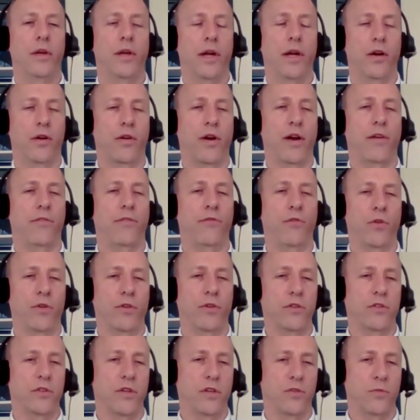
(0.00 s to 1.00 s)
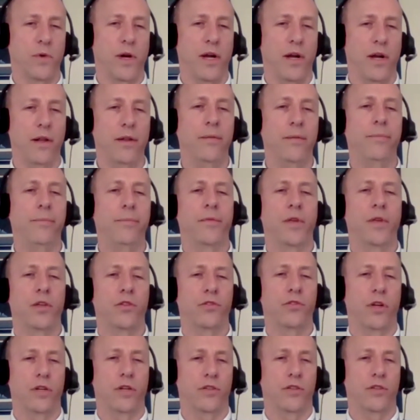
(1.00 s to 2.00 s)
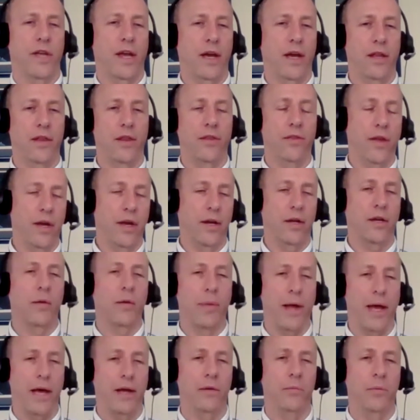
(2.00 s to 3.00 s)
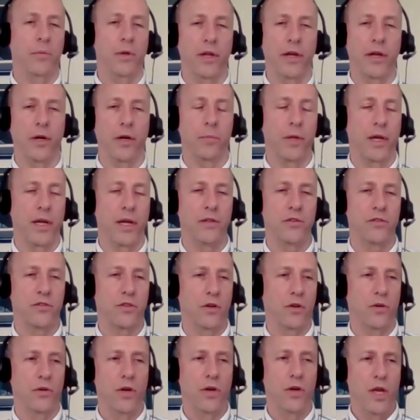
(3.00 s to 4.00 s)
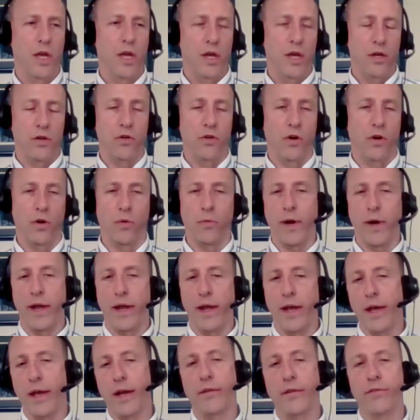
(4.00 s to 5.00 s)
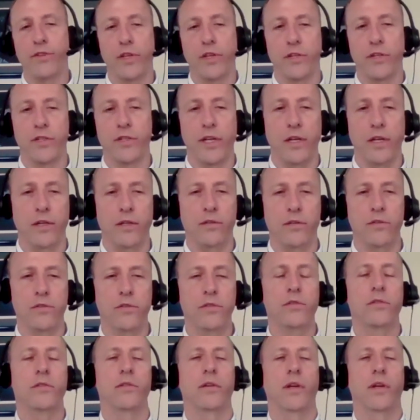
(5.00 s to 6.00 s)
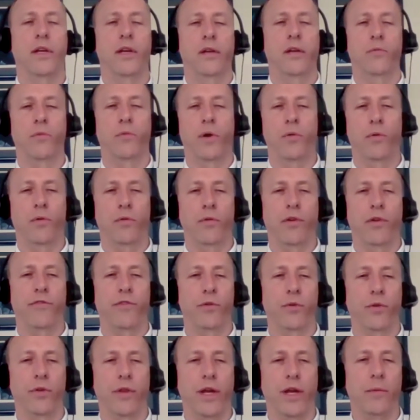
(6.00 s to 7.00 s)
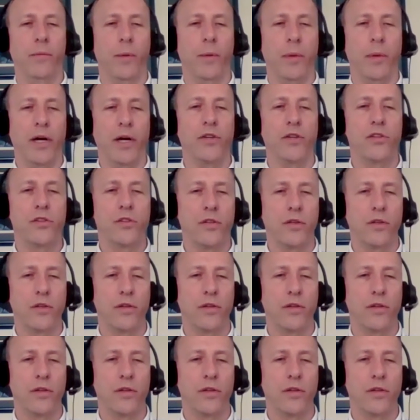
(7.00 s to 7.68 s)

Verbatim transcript: aircraft forces as well, as yeah. long as they had a compatible airplane. So Norway had F sixteens, and we would refuel them a bunch.